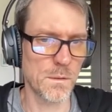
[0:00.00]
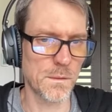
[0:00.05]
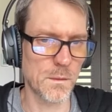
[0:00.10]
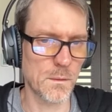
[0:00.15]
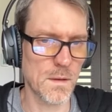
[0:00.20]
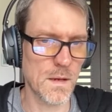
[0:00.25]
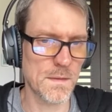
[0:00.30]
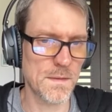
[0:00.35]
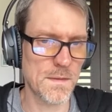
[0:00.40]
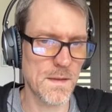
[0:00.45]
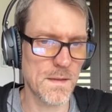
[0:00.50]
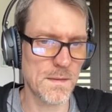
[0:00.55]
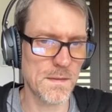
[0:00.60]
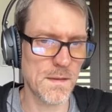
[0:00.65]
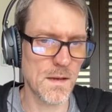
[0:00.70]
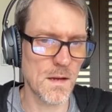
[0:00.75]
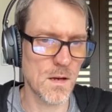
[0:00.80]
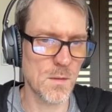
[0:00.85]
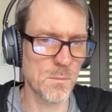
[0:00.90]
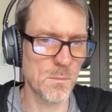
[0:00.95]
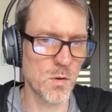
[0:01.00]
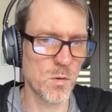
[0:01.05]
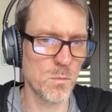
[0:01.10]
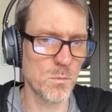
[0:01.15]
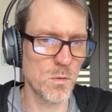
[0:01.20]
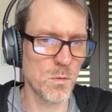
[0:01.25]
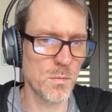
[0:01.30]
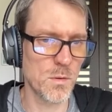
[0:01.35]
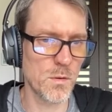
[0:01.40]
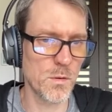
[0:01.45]
So we got these here. Boom,
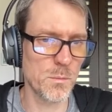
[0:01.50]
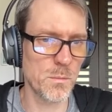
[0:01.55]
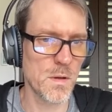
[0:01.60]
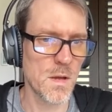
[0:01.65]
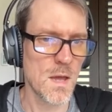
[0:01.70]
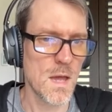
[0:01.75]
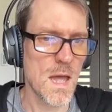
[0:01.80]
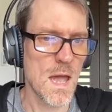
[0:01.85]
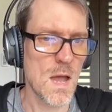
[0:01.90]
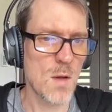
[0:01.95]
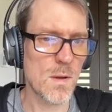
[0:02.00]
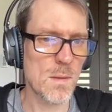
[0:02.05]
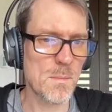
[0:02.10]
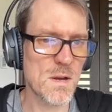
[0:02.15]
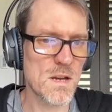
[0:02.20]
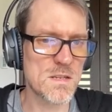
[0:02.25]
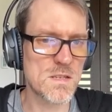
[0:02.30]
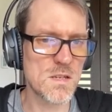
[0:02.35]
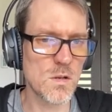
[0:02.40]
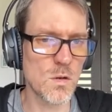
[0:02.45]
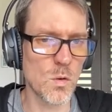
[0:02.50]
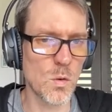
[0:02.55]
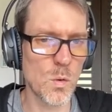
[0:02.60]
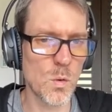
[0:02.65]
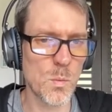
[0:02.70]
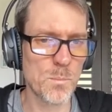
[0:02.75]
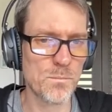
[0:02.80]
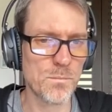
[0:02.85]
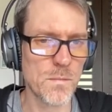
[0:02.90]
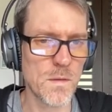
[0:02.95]
boom, boom. And what I'm going to
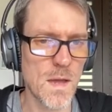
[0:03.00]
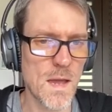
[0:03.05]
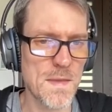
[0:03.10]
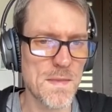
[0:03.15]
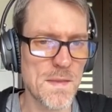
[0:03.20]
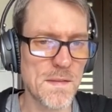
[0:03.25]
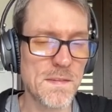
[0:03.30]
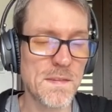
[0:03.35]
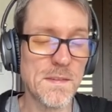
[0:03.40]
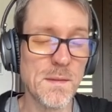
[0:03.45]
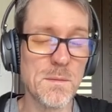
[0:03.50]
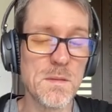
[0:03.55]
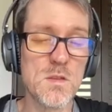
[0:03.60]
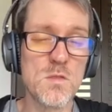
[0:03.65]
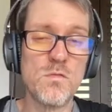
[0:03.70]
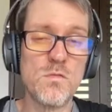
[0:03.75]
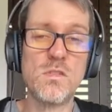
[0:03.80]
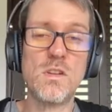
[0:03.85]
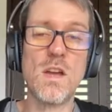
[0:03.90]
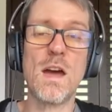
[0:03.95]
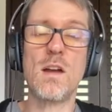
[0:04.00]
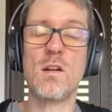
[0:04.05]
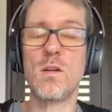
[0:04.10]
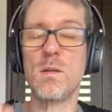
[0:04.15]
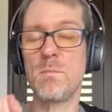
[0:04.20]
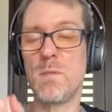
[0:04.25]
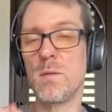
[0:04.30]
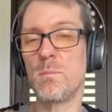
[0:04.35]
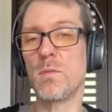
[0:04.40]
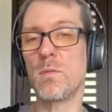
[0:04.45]
do, and this is something you got to
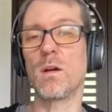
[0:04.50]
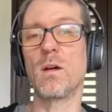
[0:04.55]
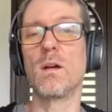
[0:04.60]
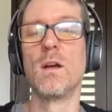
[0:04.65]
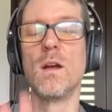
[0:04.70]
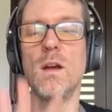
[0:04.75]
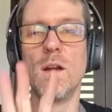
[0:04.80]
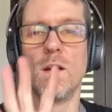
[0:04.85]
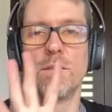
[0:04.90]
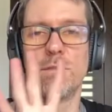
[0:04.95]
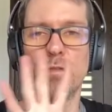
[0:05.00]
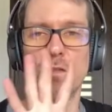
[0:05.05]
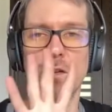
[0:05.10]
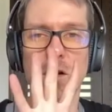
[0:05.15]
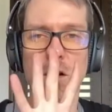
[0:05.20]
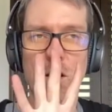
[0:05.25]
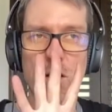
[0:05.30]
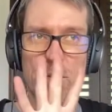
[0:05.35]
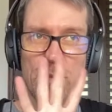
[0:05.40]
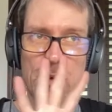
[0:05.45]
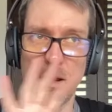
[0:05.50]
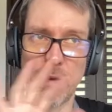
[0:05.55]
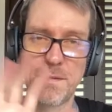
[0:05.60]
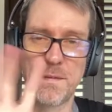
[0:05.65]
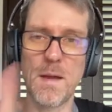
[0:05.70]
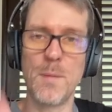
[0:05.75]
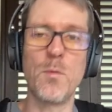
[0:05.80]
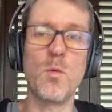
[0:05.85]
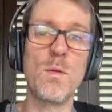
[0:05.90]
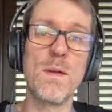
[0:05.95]
remember for the next
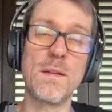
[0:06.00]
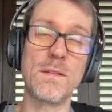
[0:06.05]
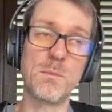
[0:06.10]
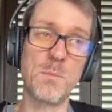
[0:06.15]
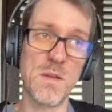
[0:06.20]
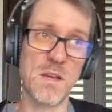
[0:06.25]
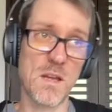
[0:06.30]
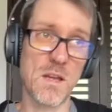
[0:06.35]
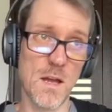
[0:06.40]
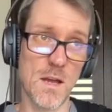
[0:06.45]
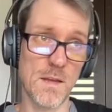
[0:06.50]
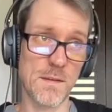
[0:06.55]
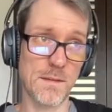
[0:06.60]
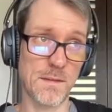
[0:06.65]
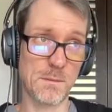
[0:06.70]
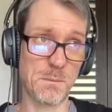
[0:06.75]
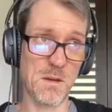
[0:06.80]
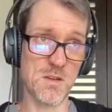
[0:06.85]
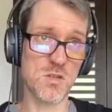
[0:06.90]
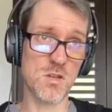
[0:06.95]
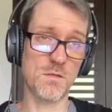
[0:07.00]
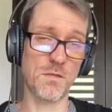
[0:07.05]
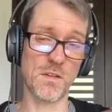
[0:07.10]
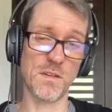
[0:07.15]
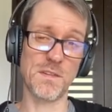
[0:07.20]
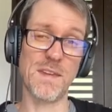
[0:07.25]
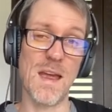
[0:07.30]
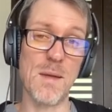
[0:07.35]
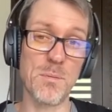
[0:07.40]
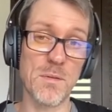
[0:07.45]
couple weeks, because especially for
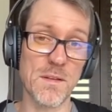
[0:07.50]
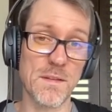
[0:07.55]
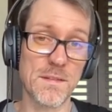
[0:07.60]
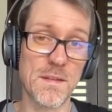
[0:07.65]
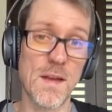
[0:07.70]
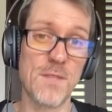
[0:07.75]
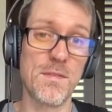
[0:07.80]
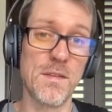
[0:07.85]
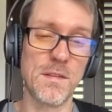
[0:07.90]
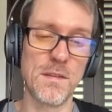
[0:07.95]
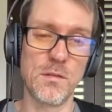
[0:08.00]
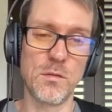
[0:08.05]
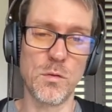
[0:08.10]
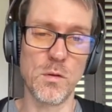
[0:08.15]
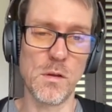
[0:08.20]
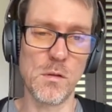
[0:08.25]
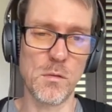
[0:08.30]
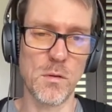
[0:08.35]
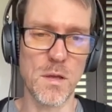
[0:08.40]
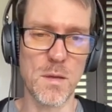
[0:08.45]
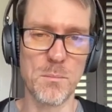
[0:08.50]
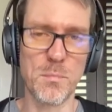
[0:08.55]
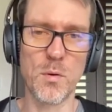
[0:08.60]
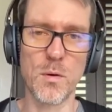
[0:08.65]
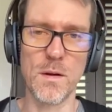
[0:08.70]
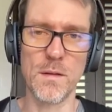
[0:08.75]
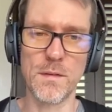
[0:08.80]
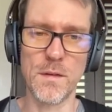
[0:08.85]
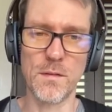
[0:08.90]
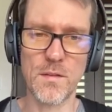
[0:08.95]
sampling stuff, this is really, really
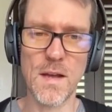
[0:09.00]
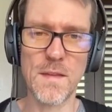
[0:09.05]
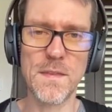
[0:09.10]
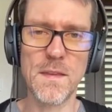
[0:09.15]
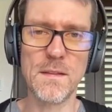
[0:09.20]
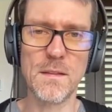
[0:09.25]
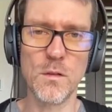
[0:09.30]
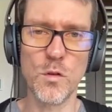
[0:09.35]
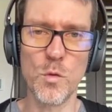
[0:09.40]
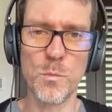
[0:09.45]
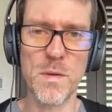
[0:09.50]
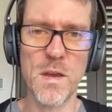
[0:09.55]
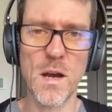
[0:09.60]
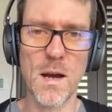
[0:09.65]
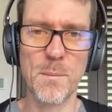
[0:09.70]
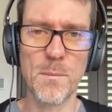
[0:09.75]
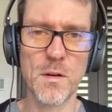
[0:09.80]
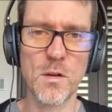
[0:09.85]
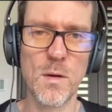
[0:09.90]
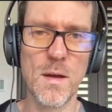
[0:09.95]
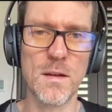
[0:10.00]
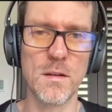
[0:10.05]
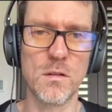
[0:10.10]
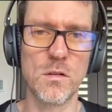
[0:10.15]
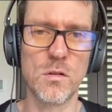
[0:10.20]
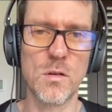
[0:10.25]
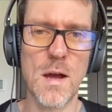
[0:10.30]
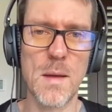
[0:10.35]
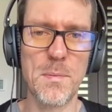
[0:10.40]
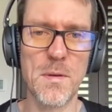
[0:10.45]
important. So I've got this loop here. I'm going to go ahead and
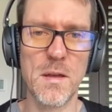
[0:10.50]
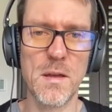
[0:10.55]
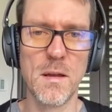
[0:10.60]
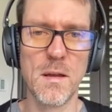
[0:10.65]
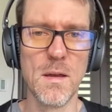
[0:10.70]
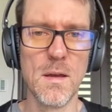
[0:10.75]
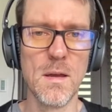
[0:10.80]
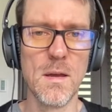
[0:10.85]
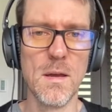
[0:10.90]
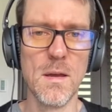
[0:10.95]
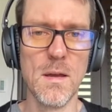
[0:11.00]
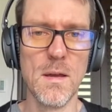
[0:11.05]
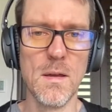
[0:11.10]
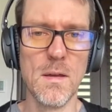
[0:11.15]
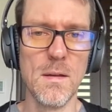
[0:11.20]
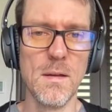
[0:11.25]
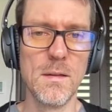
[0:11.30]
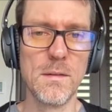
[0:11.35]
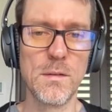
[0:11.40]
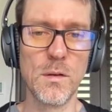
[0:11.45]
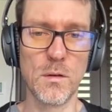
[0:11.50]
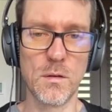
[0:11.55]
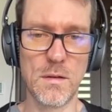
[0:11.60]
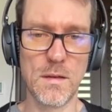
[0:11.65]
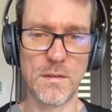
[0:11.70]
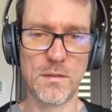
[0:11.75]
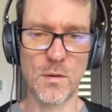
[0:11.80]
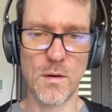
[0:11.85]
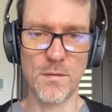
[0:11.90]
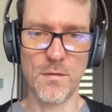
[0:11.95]
crop it so it
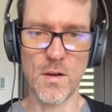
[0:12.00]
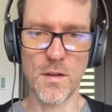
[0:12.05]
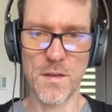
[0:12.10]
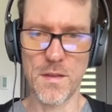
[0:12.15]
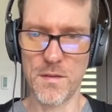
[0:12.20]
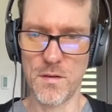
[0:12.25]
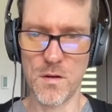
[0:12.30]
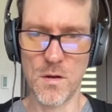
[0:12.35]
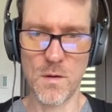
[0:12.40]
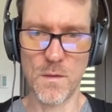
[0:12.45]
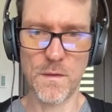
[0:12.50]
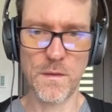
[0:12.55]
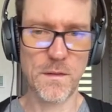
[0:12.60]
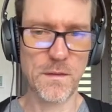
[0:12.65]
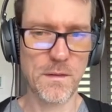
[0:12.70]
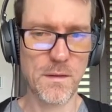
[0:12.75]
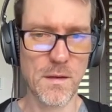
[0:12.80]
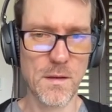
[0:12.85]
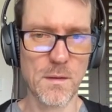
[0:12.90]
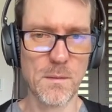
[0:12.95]
gets rid of all the other notes.